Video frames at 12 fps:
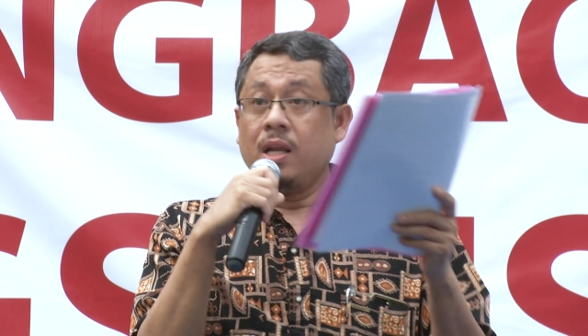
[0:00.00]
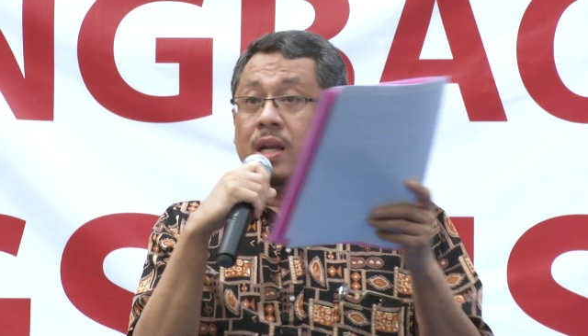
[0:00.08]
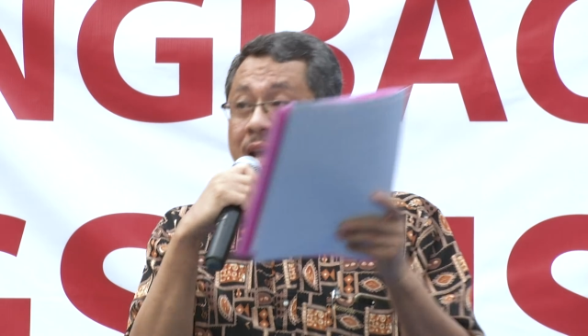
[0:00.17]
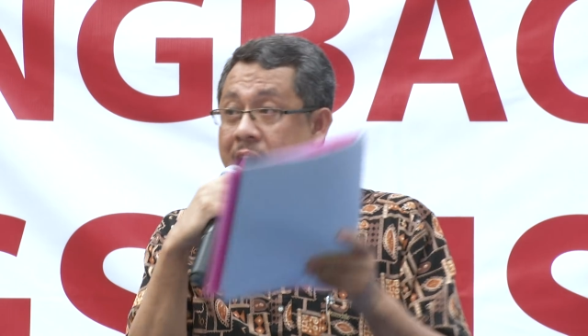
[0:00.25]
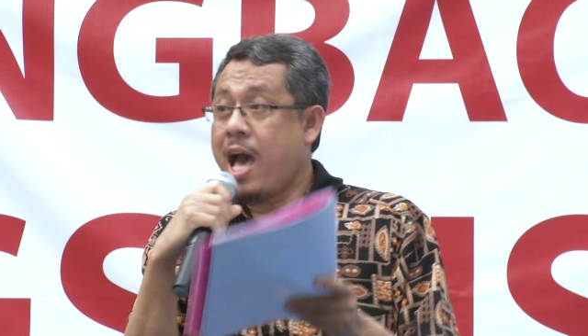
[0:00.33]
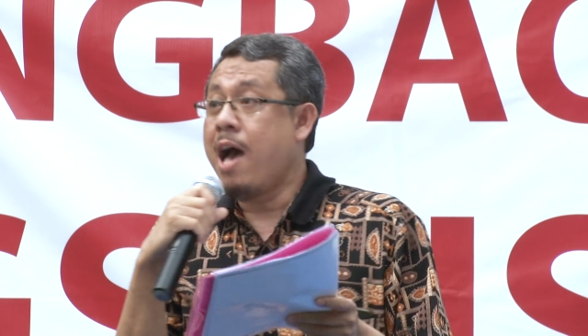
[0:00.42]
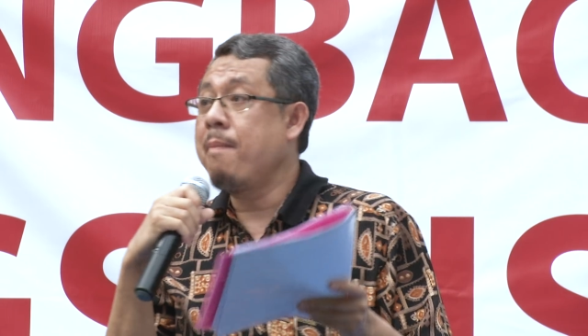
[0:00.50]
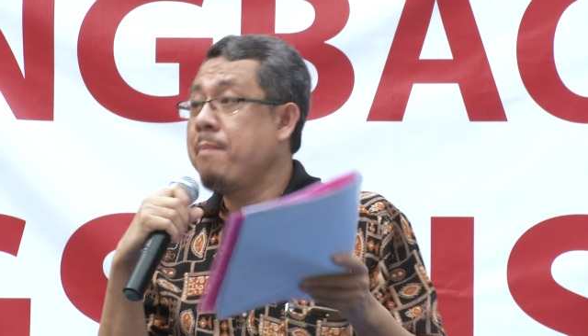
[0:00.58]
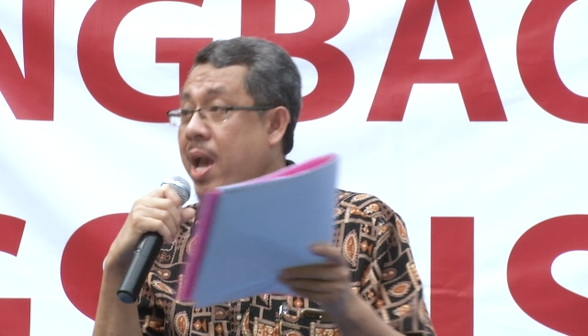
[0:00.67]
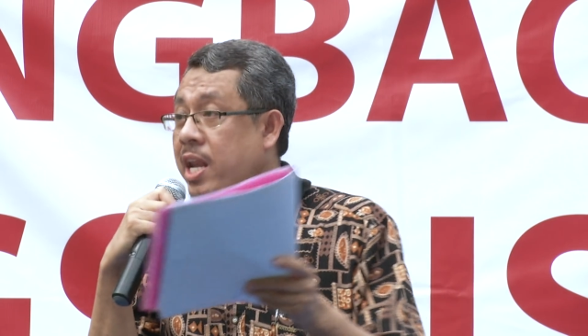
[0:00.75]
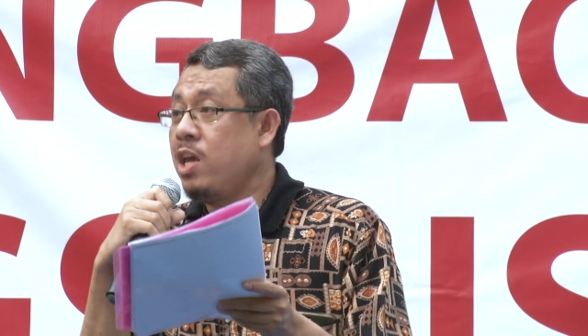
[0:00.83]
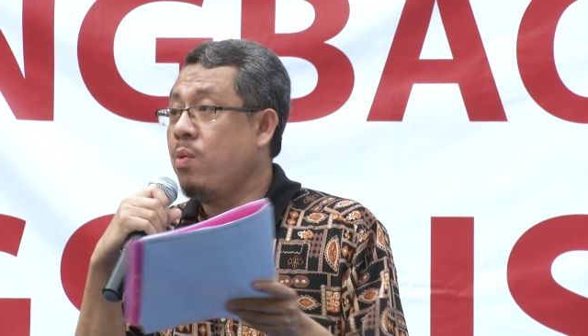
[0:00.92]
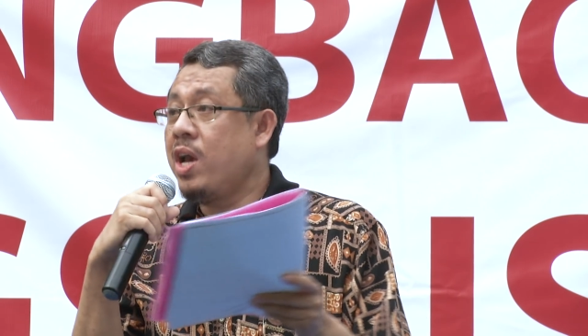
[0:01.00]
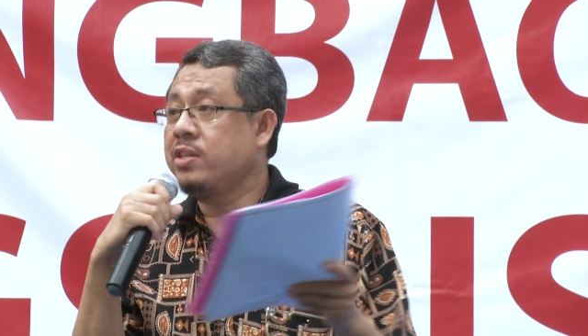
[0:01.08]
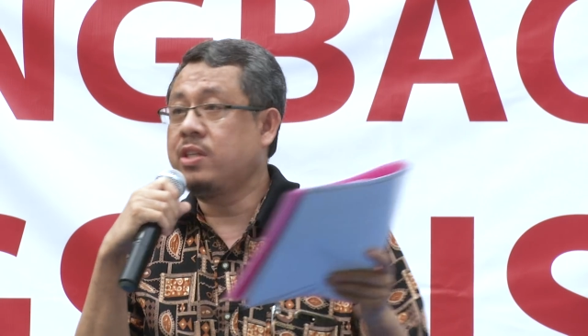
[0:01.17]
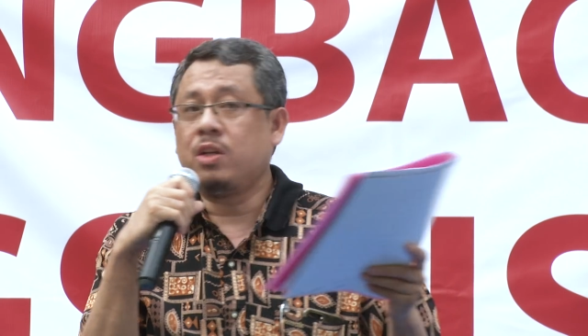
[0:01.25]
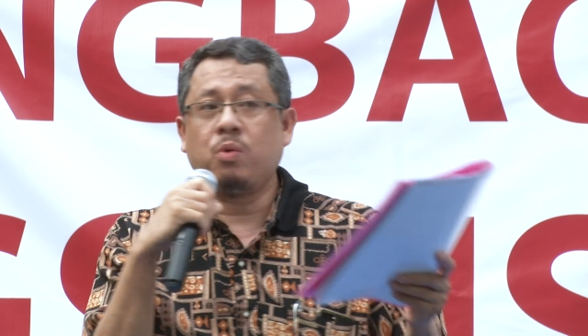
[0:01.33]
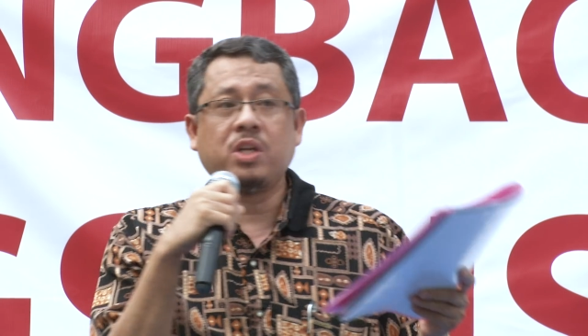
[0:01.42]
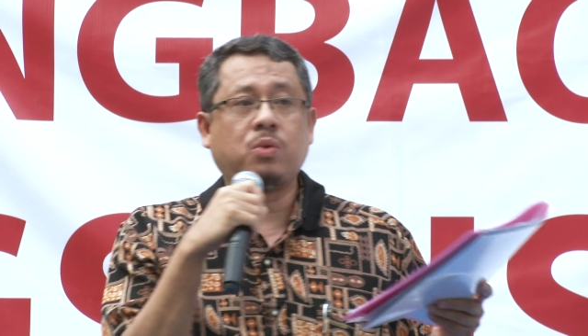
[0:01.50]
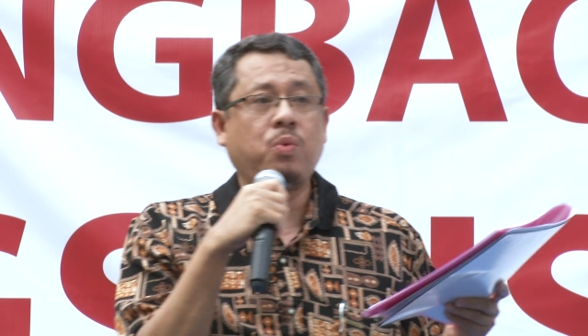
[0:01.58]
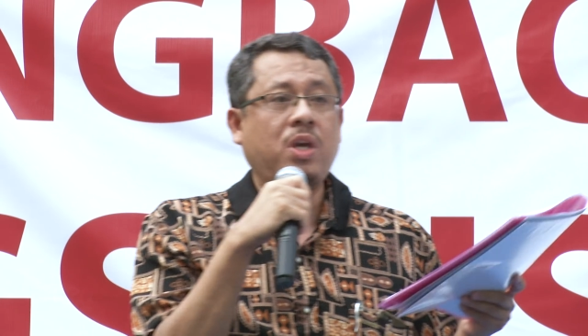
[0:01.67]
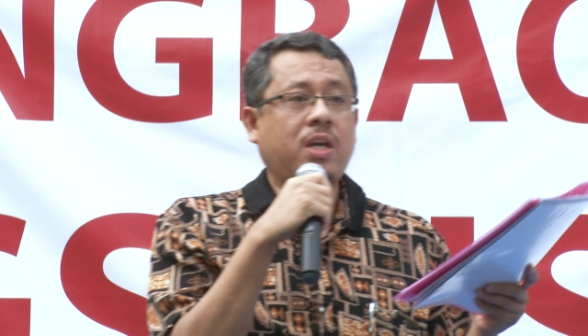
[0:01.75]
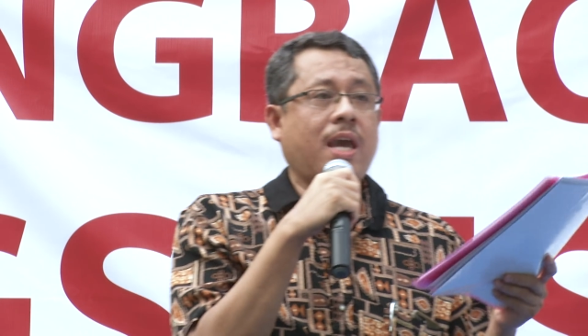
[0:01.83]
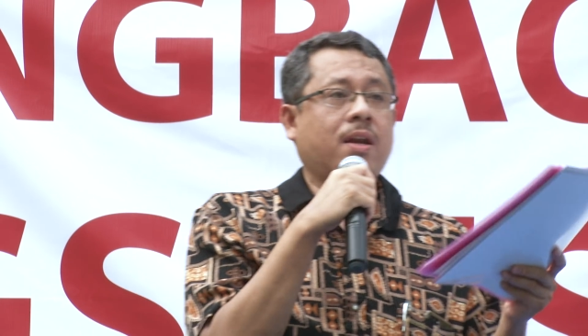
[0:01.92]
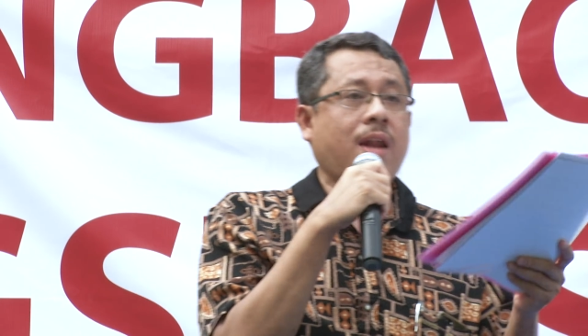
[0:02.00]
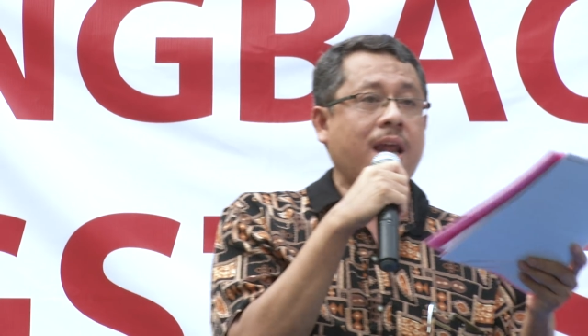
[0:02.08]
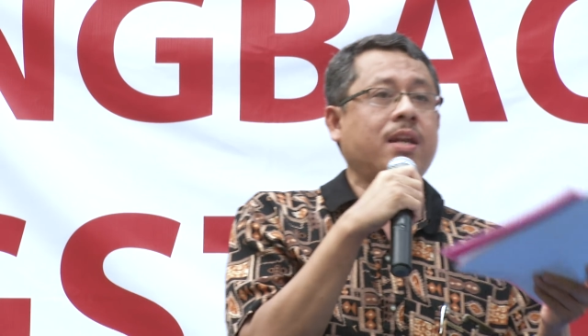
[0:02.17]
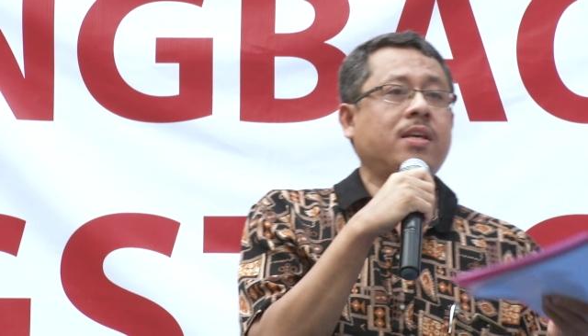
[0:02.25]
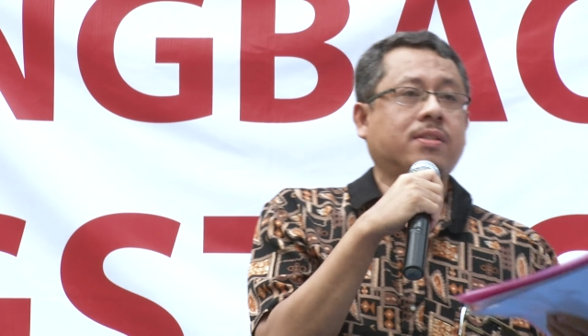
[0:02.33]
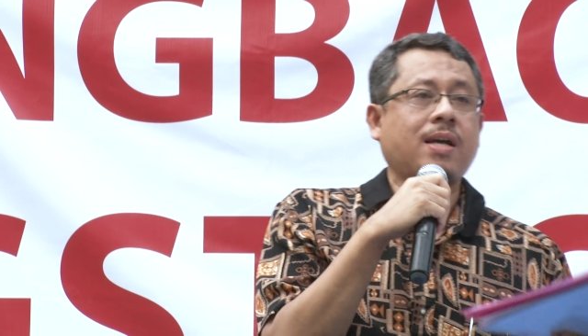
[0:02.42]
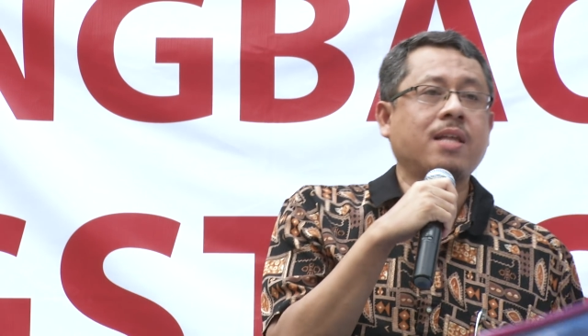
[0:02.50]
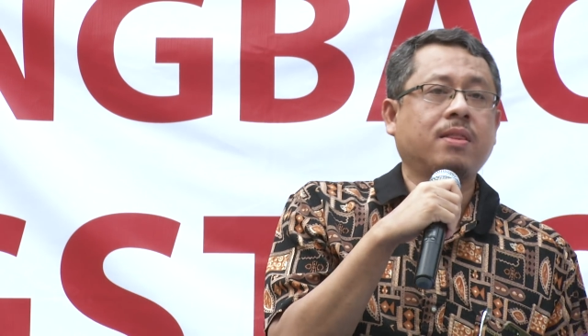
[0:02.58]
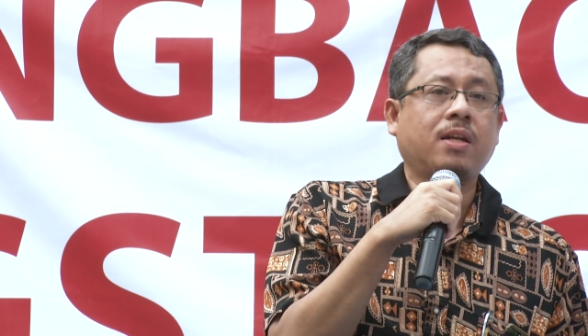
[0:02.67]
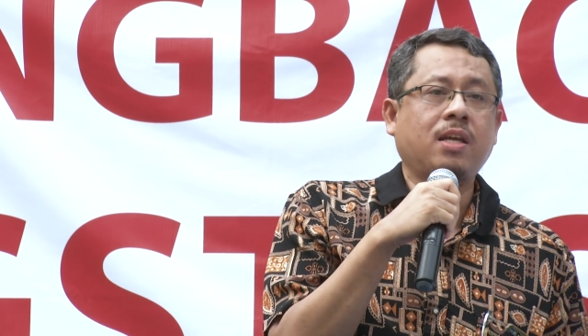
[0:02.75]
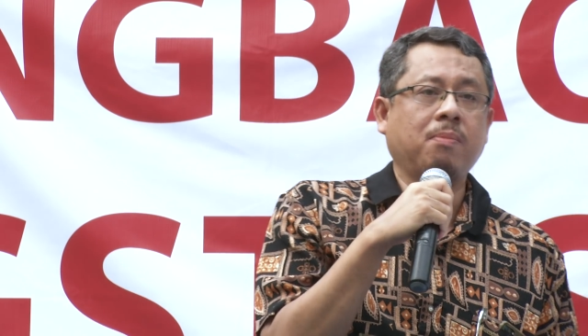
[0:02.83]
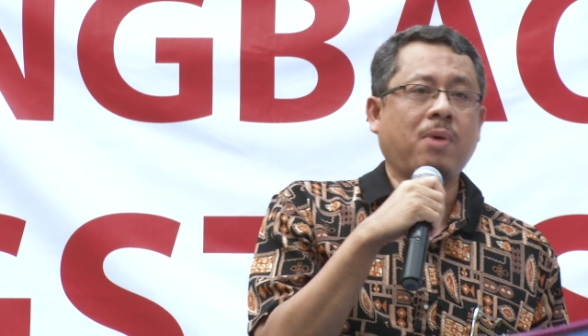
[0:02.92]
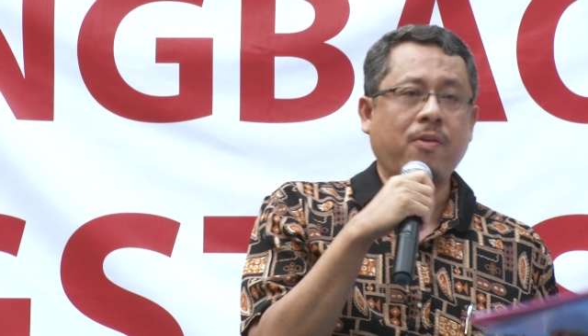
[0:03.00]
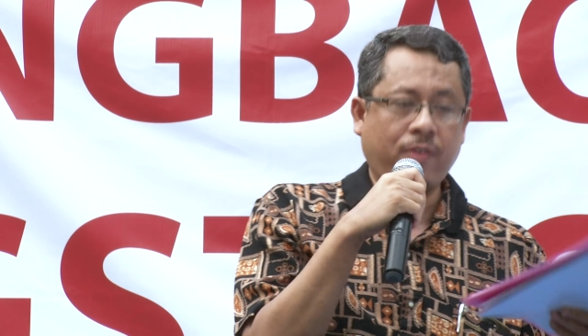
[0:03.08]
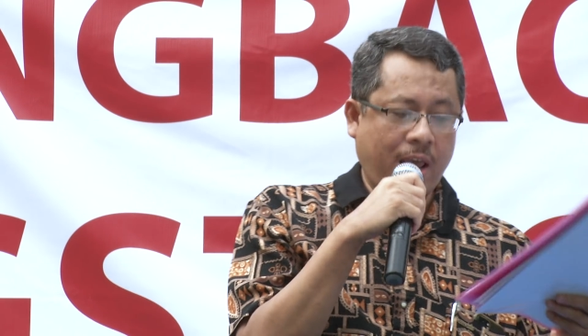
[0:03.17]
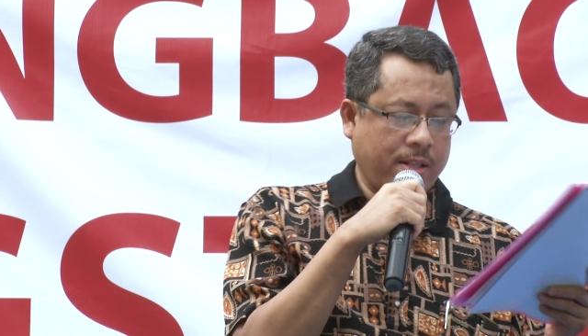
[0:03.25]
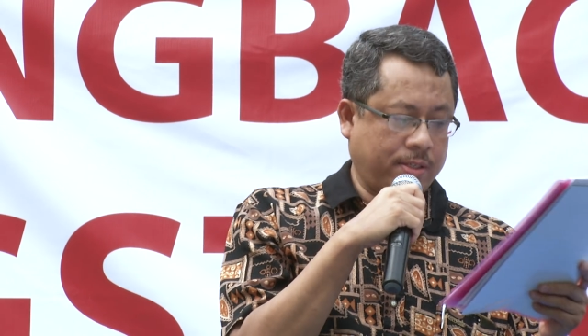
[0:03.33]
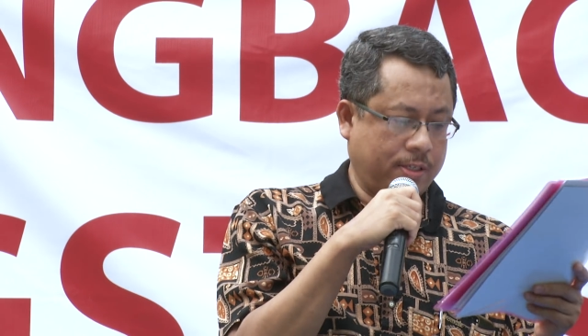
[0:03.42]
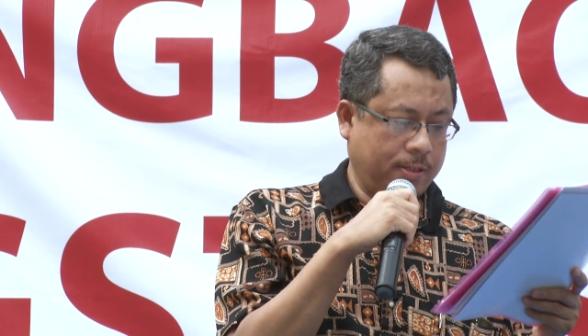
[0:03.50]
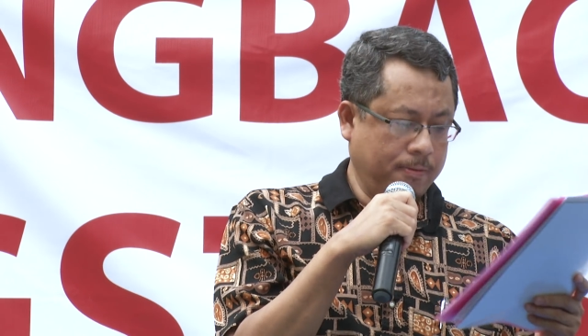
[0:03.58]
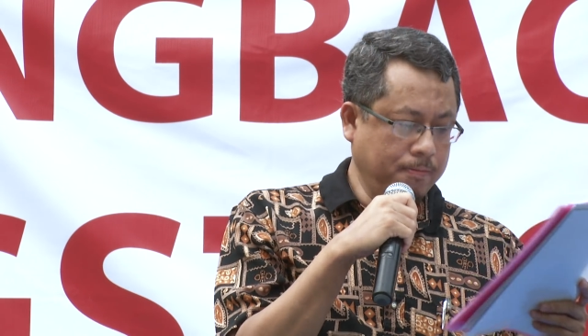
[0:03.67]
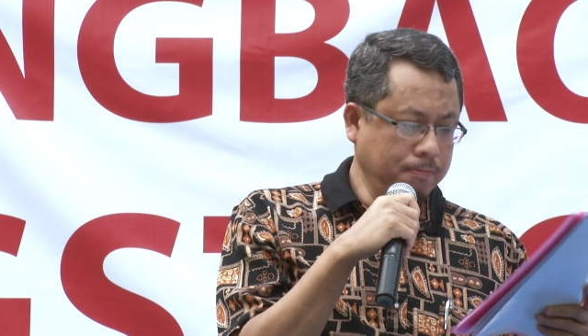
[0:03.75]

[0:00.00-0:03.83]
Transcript: There are many ways in which we can run this country, my friends.